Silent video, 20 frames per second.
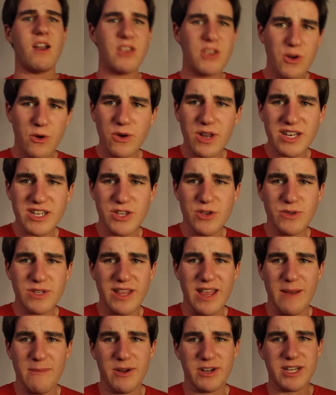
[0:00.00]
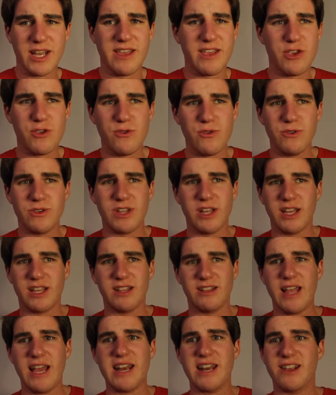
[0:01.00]
you don't get to use it that much. I think you use like
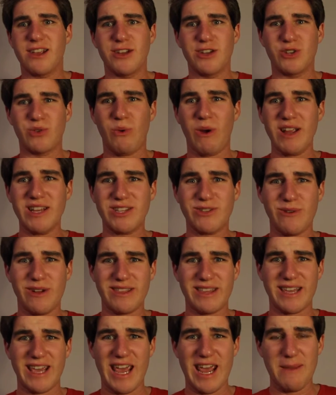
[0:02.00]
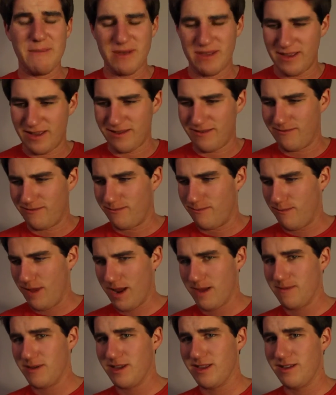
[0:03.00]
the lightning gun twice throughout the game, and then
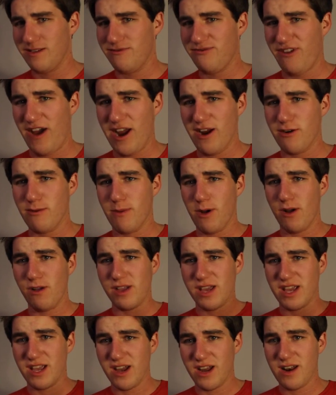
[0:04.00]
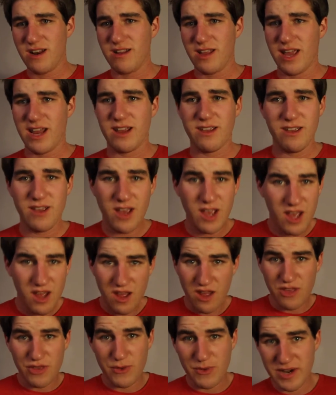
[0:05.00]
maybe the fireball-y gun like
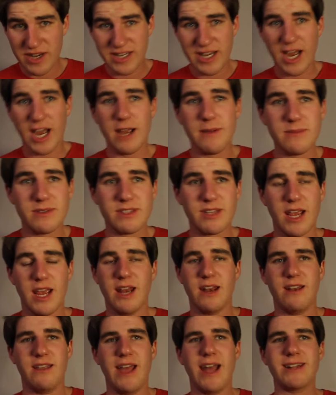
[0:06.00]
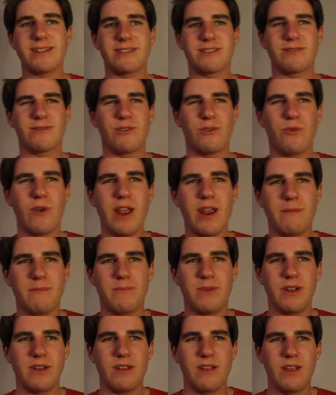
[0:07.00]
3 times, and that's
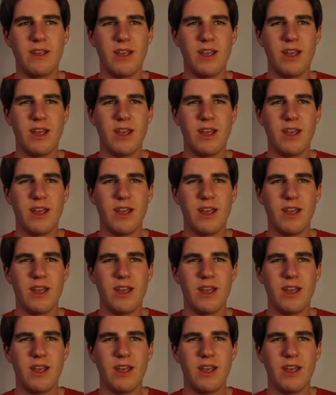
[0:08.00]
great, but